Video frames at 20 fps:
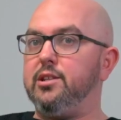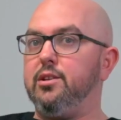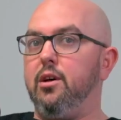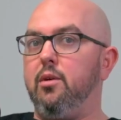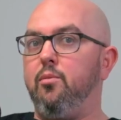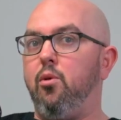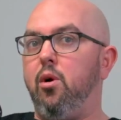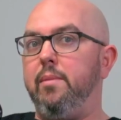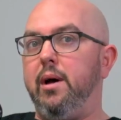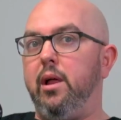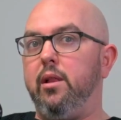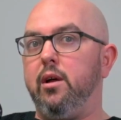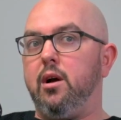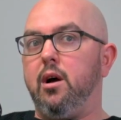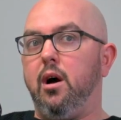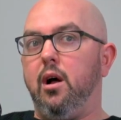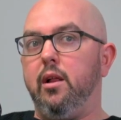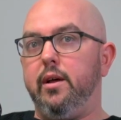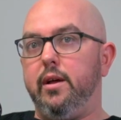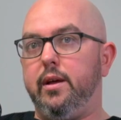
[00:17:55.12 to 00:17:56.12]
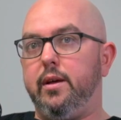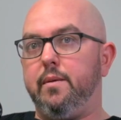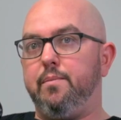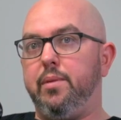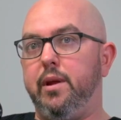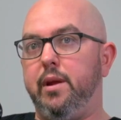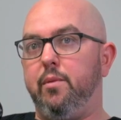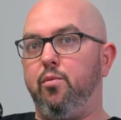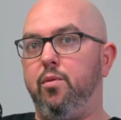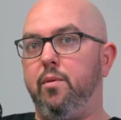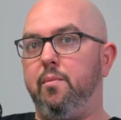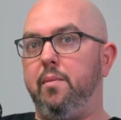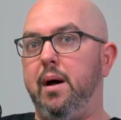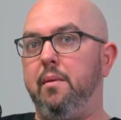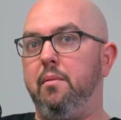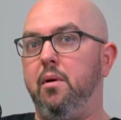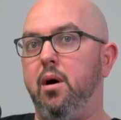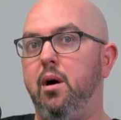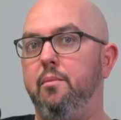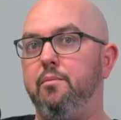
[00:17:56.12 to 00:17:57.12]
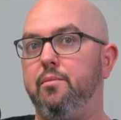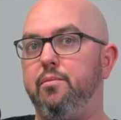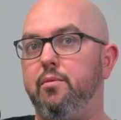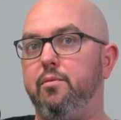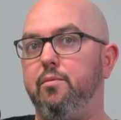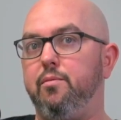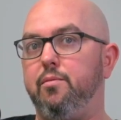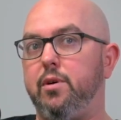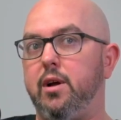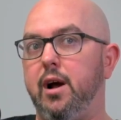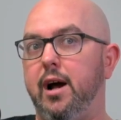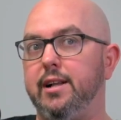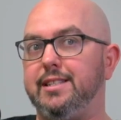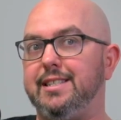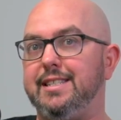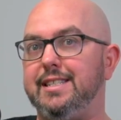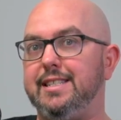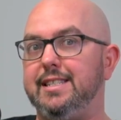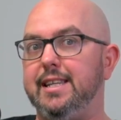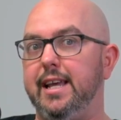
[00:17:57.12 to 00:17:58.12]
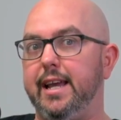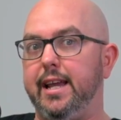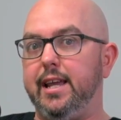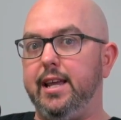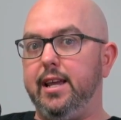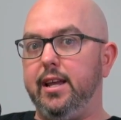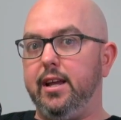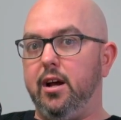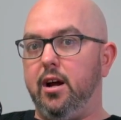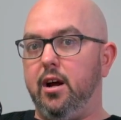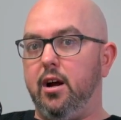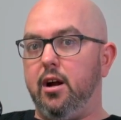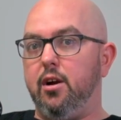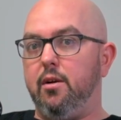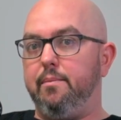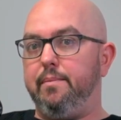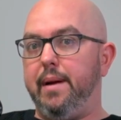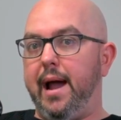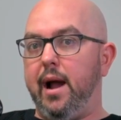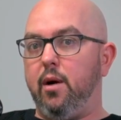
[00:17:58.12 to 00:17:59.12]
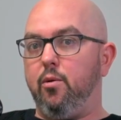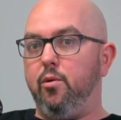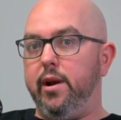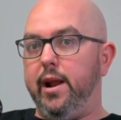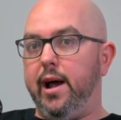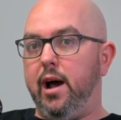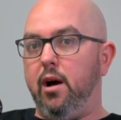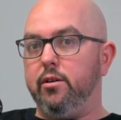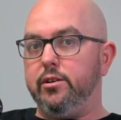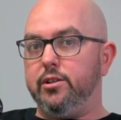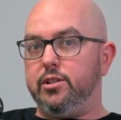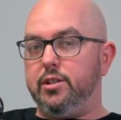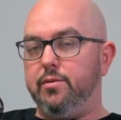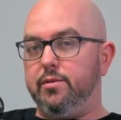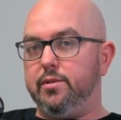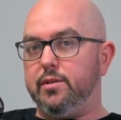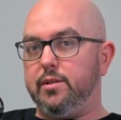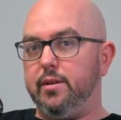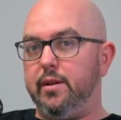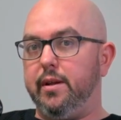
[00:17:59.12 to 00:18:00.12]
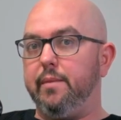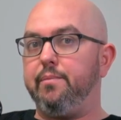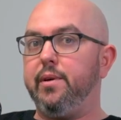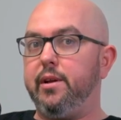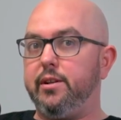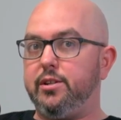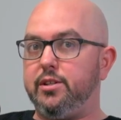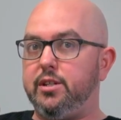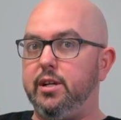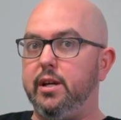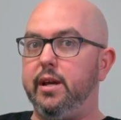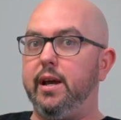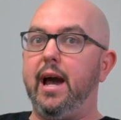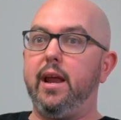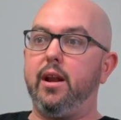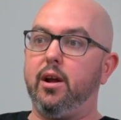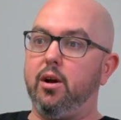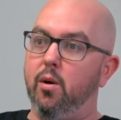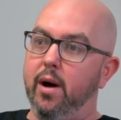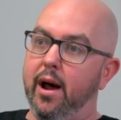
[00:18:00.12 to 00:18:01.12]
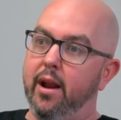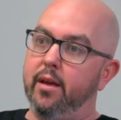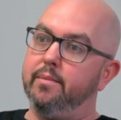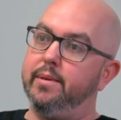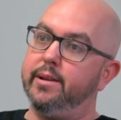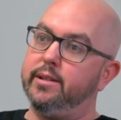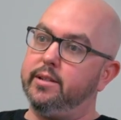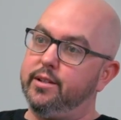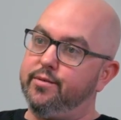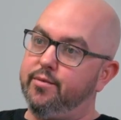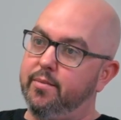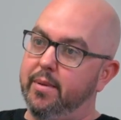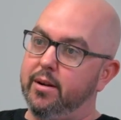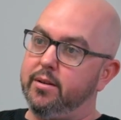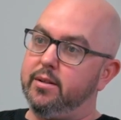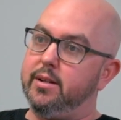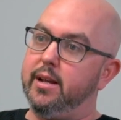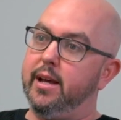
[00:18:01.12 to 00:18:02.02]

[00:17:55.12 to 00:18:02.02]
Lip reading: a little more melancholy, but when my mom got sick, her back went out, and she had to go out of the business for about